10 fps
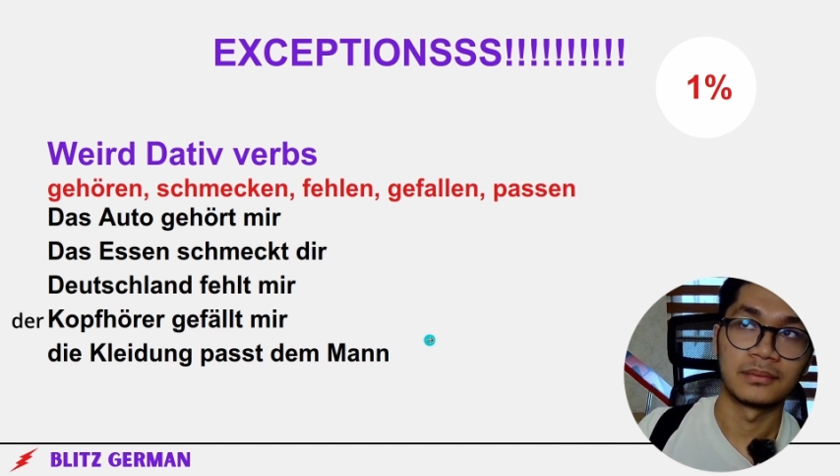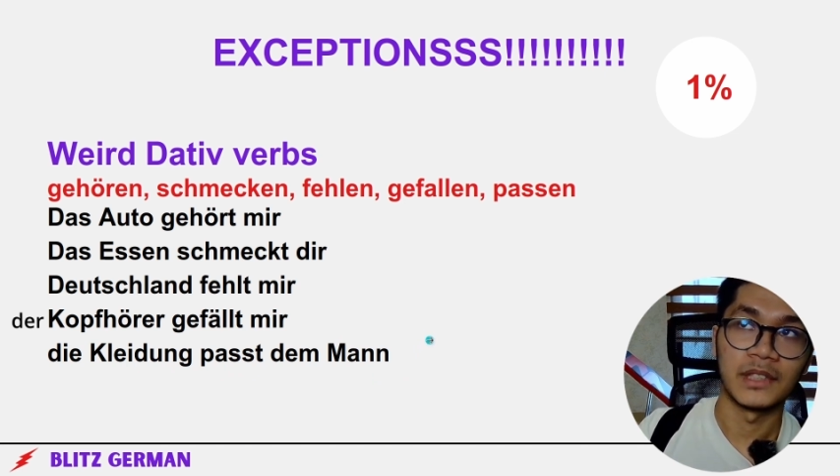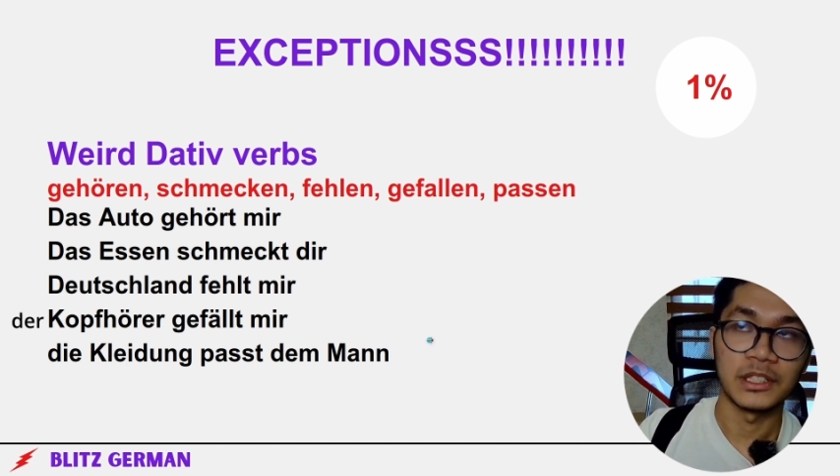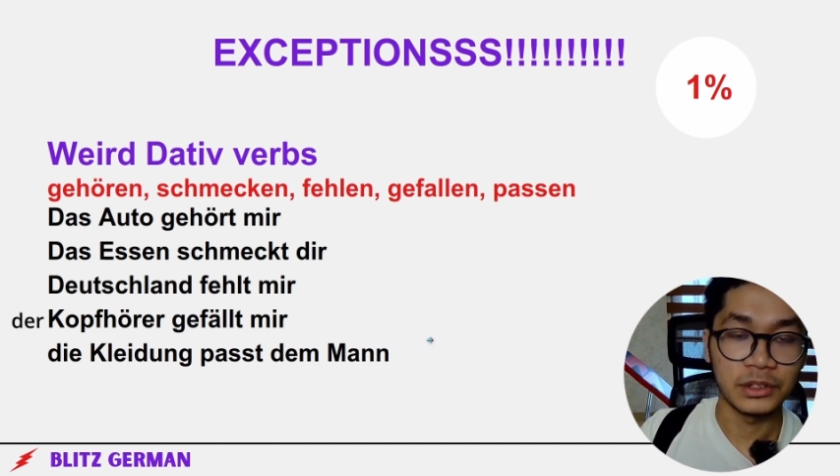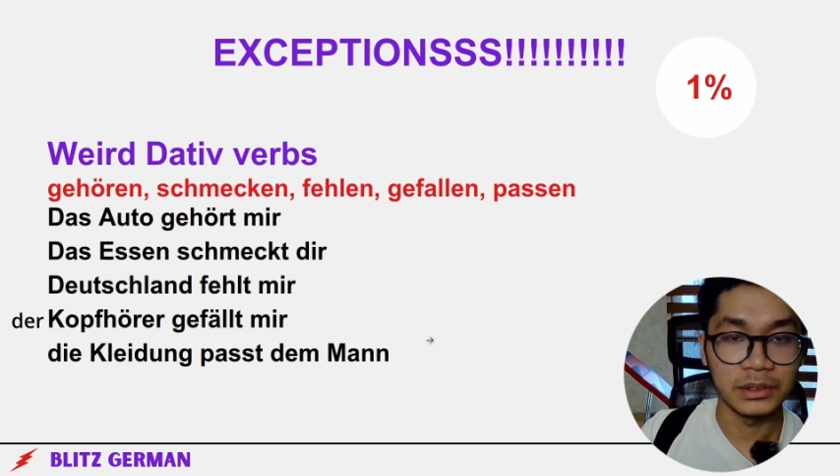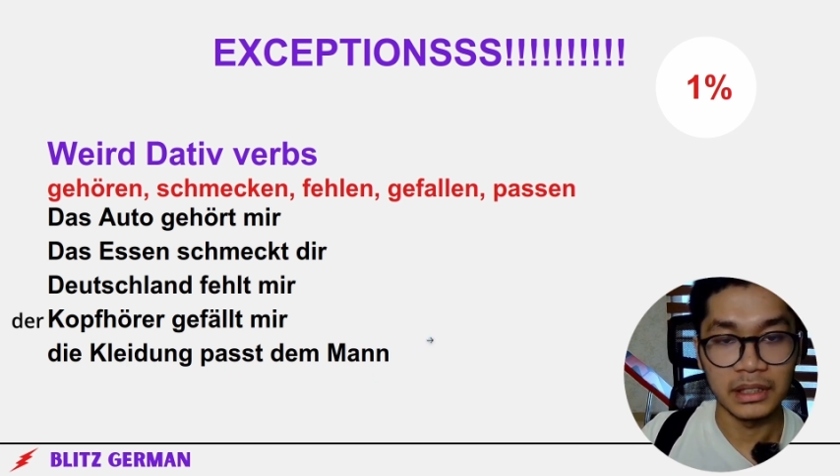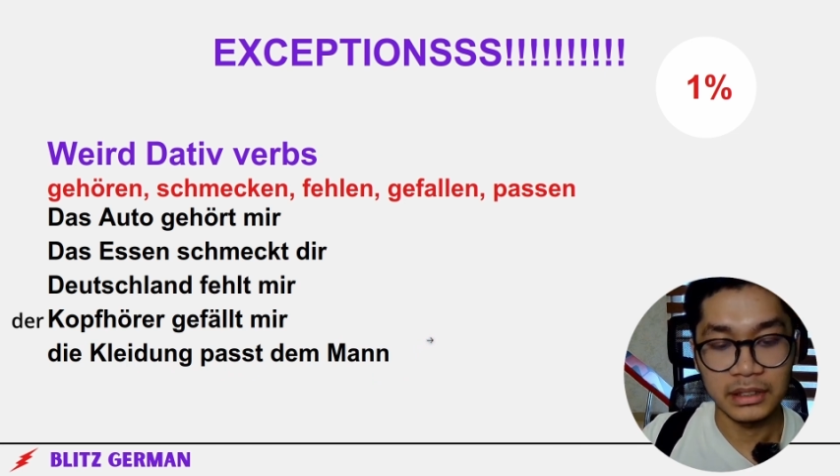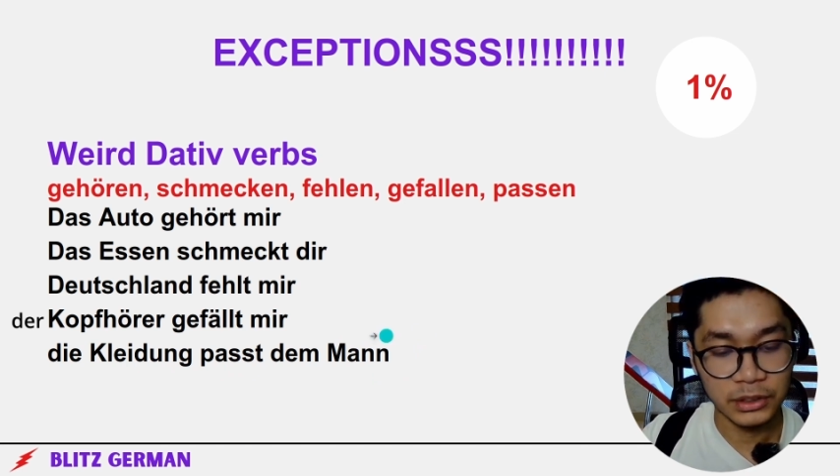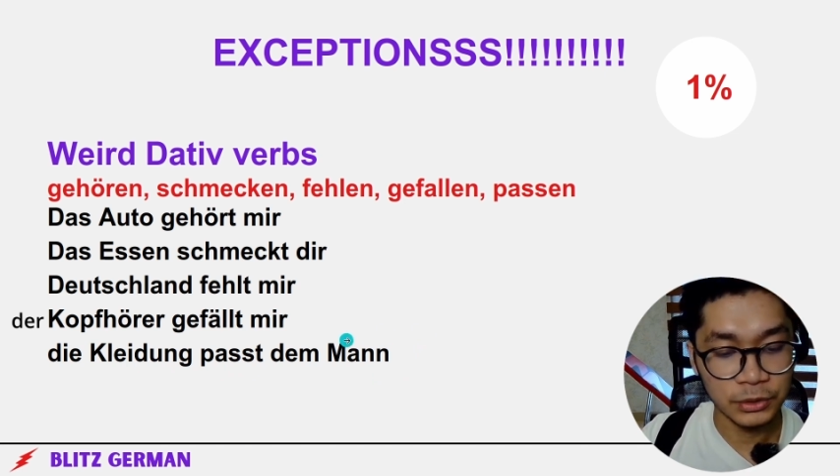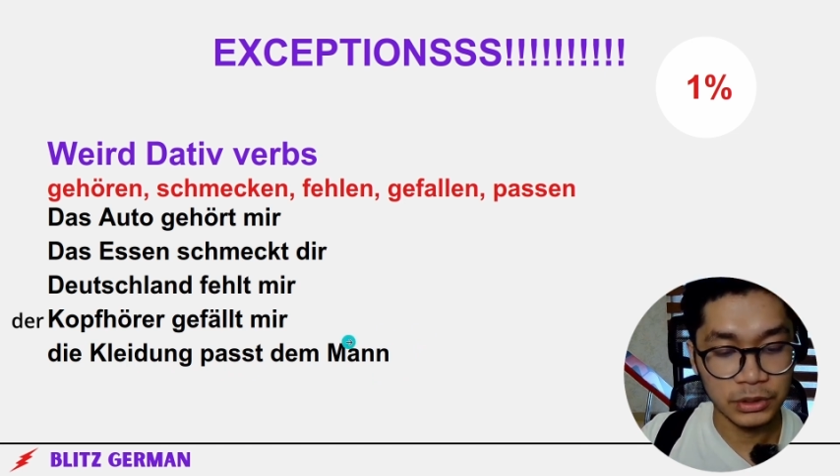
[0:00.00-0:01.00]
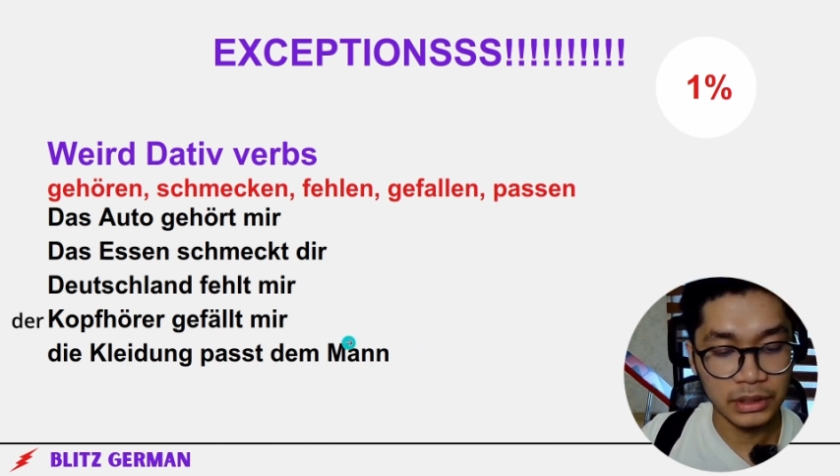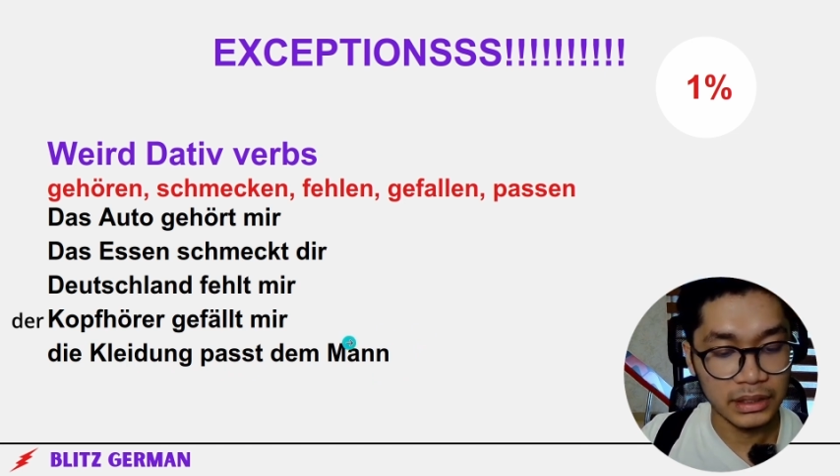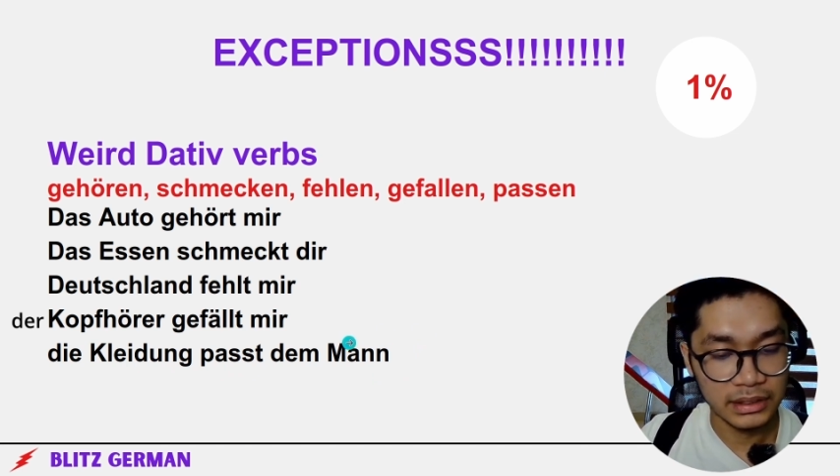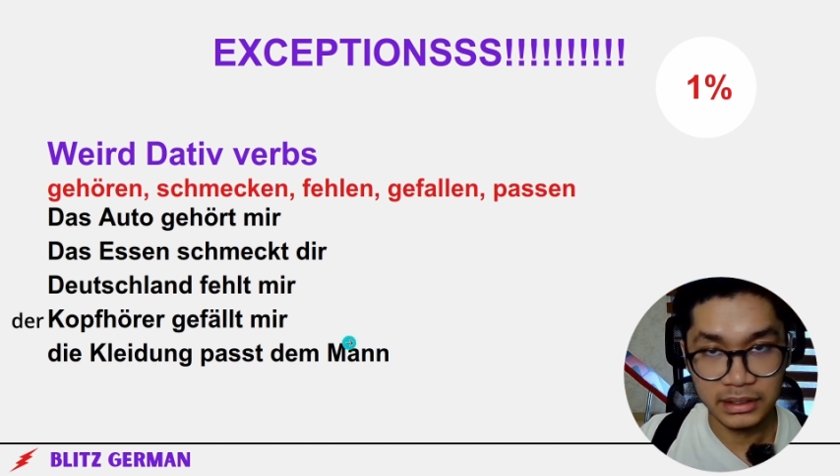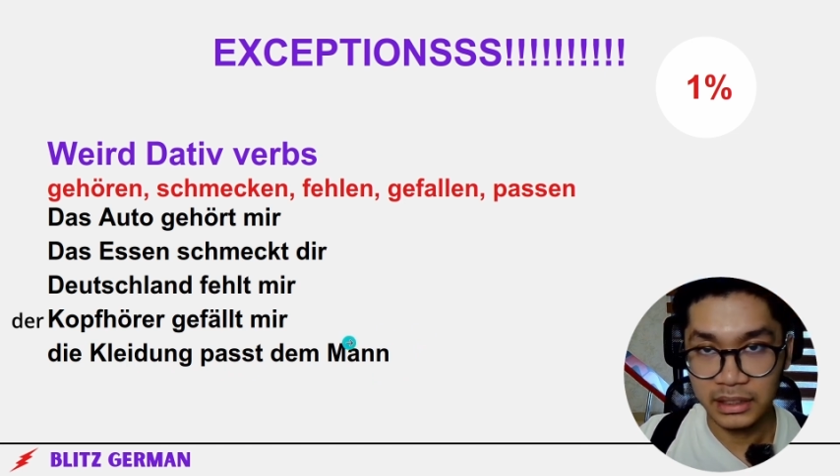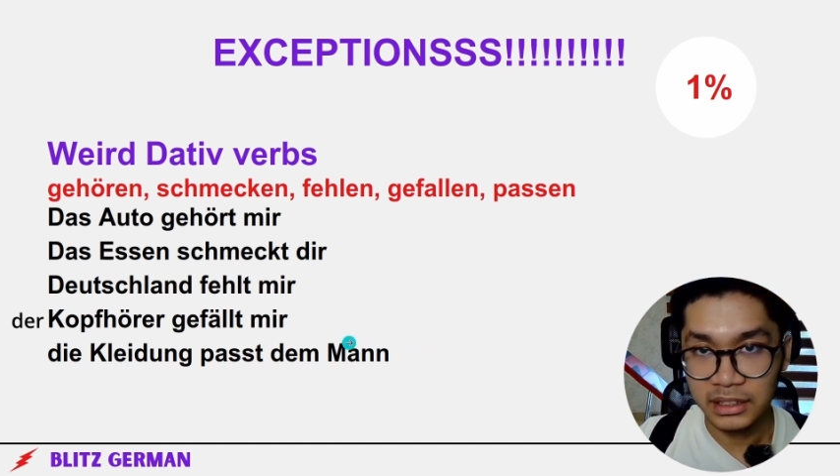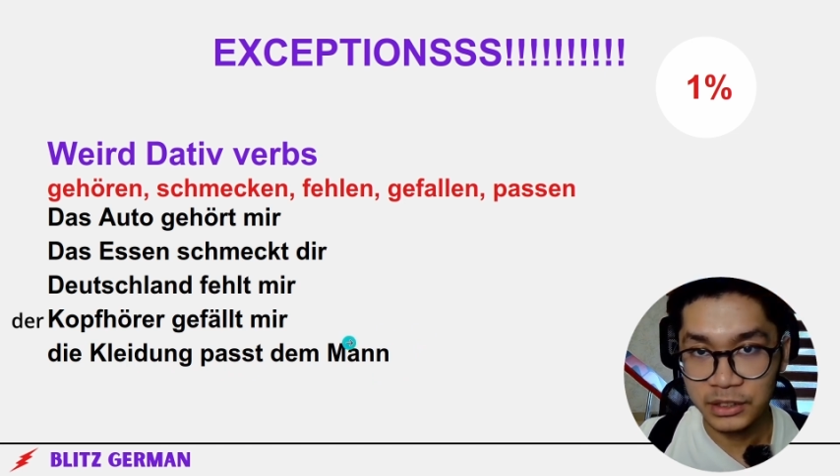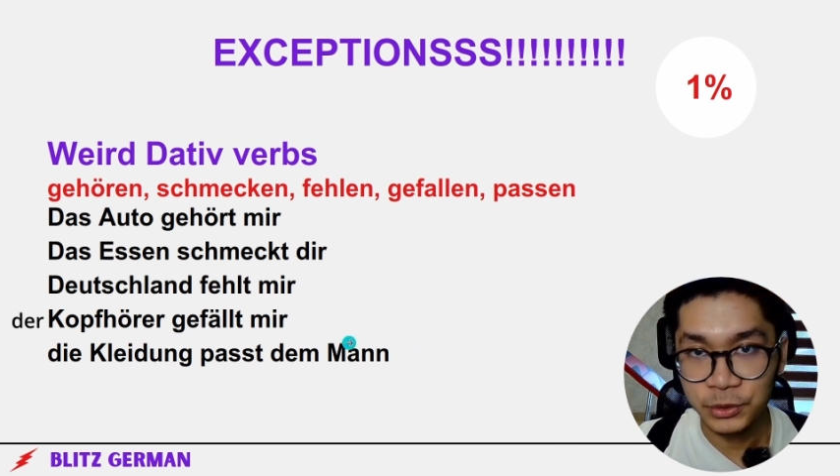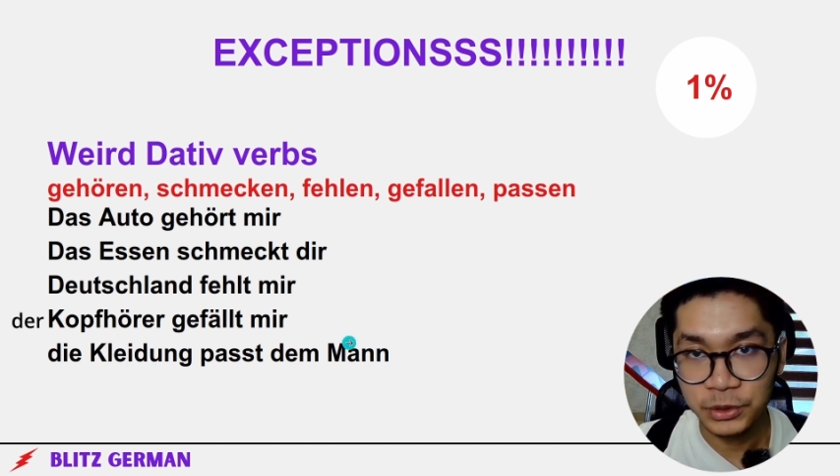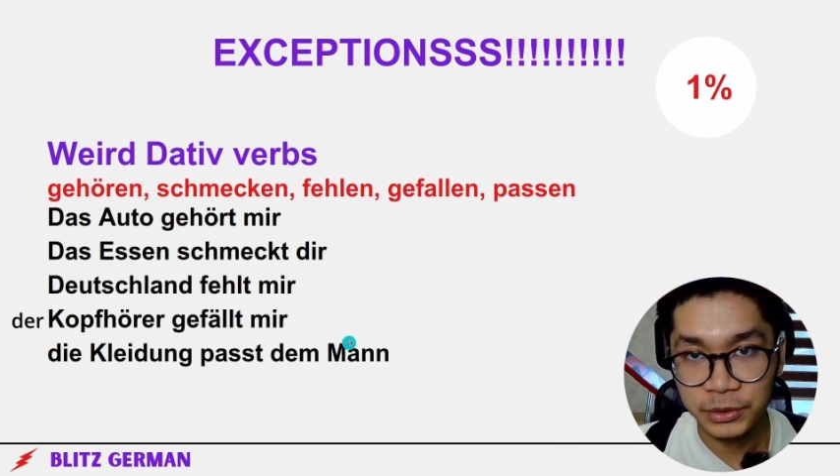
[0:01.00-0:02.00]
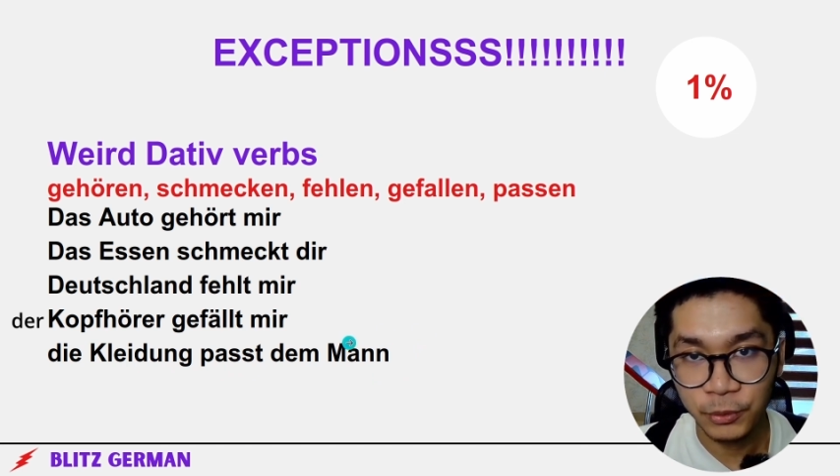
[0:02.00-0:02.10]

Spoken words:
It suits